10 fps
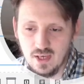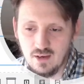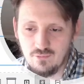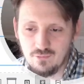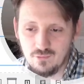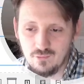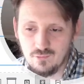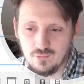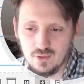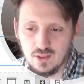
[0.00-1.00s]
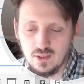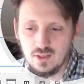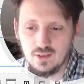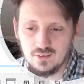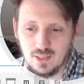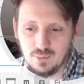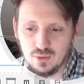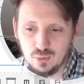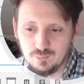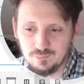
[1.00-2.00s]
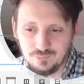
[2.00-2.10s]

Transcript: Fw.